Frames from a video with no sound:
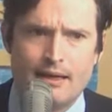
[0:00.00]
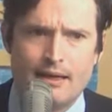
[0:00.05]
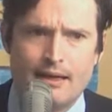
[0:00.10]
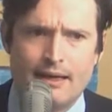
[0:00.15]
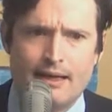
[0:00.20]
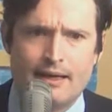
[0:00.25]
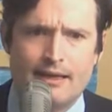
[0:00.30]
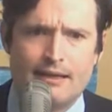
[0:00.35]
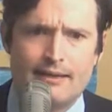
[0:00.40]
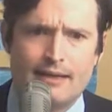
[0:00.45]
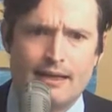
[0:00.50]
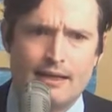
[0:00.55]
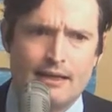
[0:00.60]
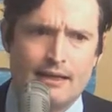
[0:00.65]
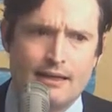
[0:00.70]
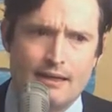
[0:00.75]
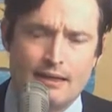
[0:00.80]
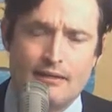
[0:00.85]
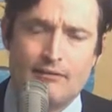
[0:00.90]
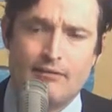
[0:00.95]
And
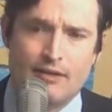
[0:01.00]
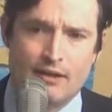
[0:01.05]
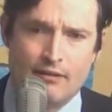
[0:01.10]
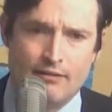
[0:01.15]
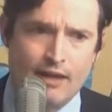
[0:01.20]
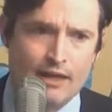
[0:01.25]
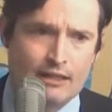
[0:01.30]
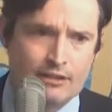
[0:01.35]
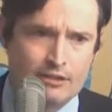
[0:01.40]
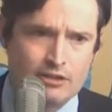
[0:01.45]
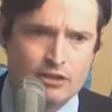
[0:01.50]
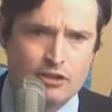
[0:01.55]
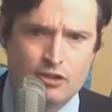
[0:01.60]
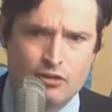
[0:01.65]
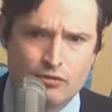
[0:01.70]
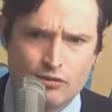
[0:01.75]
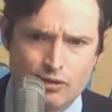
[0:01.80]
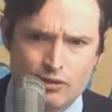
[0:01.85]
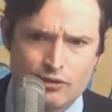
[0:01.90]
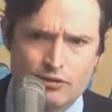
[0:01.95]
if, if that's
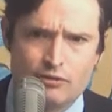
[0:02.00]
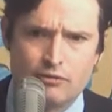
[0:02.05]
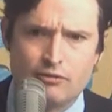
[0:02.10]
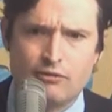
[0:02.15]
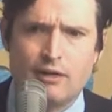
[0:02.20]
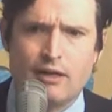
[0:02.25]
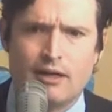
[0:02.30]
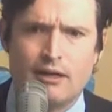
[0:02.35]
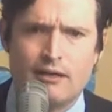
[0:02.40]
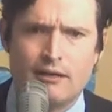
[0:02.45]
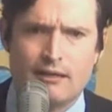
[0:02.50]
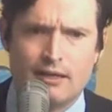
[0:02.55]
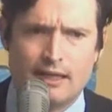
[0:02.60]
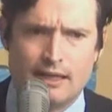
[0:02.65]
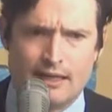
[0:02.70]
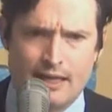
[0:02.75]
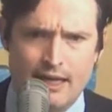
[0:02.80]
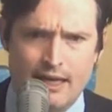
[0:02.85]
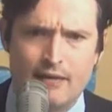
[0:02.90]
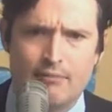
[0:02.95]
true,
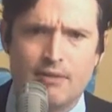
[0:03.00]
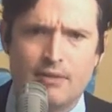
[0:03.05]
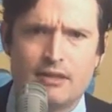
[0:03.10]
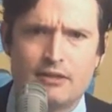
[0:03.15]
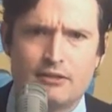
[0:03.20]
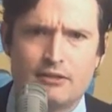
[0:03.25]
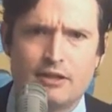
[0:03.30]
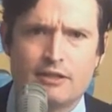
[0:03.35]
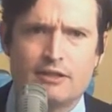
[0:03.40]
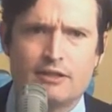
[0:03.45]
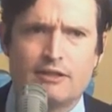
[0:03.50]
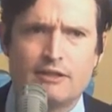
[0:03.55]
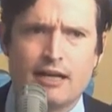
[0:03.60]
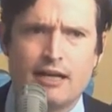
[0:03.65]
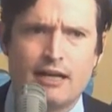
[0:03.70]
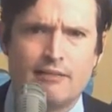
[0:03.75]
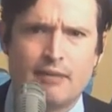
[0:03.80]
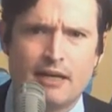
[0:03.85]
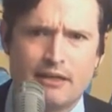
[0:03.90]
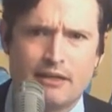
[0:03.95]
it can be addressed. You
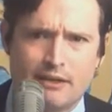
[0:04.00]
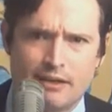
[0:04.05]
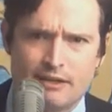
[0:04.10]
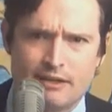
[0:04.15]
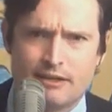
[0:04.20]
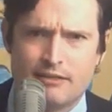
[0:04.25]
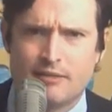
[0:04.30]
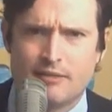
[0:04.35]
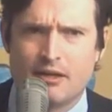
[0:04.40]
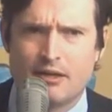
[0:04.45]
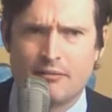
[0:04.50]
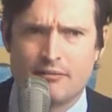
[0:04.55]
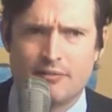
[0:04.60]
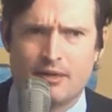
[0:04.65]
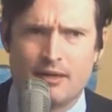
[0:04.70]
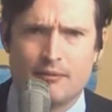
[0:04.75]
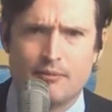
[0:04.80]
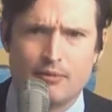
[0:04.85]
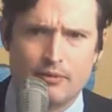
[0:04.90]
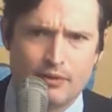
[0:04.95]
got to make your case to the American
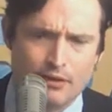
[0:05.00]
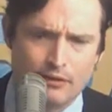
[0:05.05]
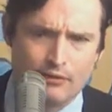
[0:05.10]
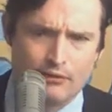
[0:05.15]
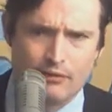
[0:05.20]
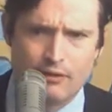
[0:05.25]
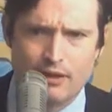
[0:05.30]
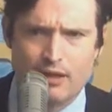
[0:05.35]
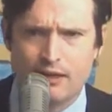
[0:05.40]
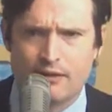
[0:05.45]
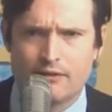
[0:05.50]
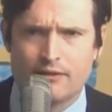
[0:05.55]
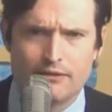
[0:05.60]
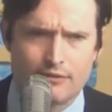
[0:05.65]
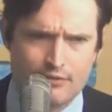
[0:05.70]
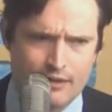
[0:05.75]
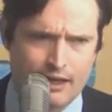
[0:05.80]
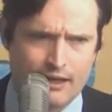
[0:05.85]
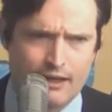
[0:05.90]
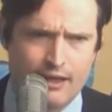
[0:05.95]
people, go through
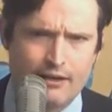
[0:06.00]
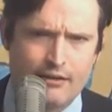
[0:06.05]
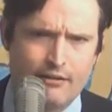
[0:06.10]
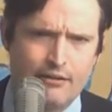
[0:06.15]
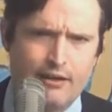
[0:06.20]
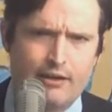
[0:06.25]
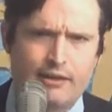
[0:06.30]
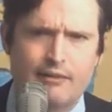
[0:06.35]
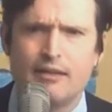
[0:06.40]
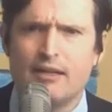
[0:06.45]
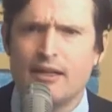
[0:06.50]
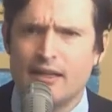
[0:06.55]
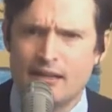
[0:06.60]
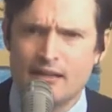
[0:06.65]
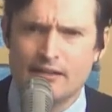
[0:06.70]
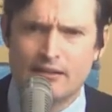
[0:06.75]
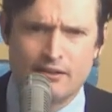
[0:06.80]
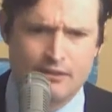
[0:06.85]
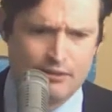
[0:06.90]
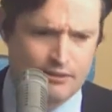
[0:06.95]
Congress, that kind of thing.
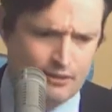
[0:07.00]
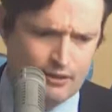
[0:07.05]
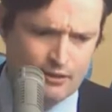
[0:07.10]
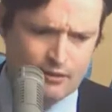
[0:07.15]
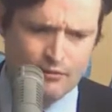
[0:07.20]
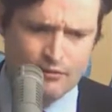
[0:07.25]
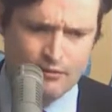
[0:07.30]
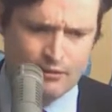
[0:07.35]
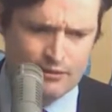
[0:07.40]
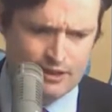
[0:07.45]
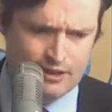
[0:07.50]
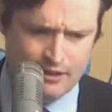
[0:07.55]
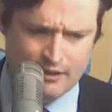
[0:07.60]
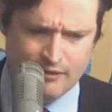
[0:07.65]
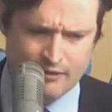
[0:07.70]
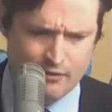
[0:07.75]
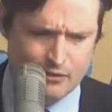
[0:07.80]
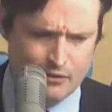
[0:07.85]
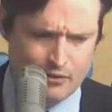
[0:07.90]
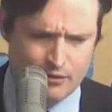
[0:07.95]
He'll go, go through
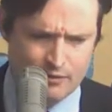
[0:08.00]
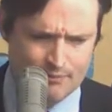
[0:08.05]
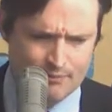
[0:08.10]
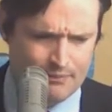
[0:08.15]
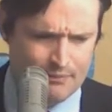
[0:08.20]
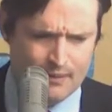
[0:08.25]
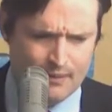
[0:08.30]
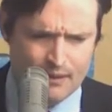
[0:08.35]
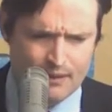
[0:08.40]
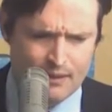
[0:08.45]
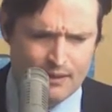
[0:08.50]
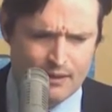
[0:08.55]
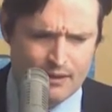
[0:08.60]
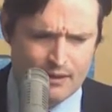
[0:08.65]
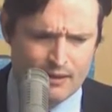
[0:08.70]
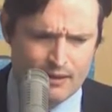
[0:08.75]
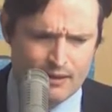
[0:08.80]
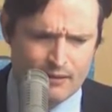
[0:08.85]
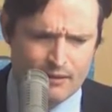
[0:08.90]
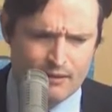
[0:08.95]
executive order
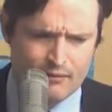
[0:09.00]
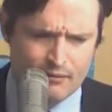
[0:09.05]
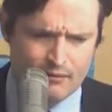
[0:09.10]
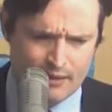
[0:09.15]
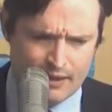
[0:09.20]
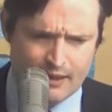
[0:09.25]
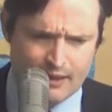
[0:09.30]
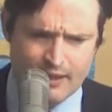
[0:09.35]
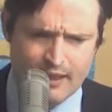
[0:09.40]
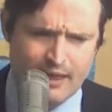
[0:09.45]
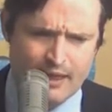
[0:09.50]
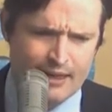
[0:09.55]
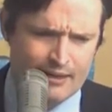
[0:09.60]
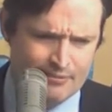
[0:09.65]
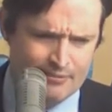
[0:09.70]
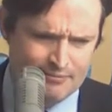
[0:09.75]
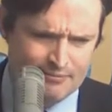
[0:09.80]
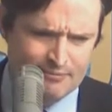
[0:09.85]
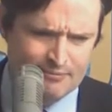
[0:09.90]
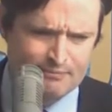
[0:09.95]
when he
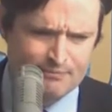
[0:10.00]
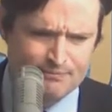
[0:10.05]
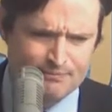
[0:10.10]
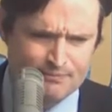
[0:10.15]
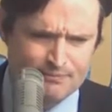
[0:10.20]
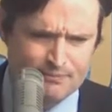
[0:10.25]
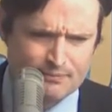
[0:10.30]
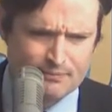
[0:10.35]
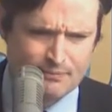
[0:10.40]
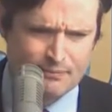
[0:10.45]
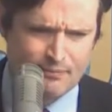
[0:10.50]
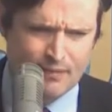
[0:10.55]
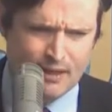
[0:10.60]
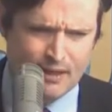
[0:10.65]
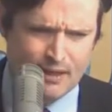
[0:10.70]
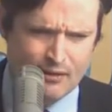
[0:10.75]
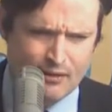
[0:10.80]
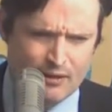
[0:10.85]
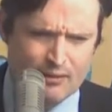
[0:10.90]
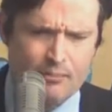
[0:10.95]
can.
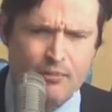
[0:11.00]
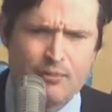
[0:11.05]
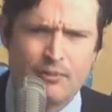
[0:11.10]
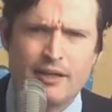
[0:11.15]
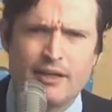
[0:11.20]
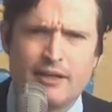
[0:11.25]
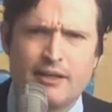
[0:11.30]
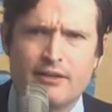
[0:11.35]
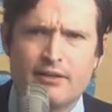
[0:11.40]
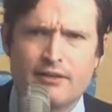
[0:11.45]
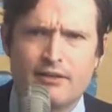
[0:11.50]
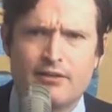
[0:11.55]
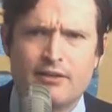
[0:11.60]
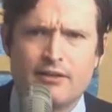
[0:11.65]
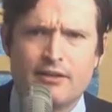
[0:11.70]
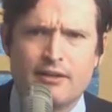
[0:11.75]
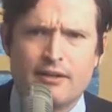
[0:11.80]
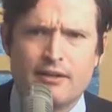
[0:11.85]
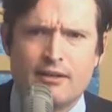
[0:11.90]
My only point is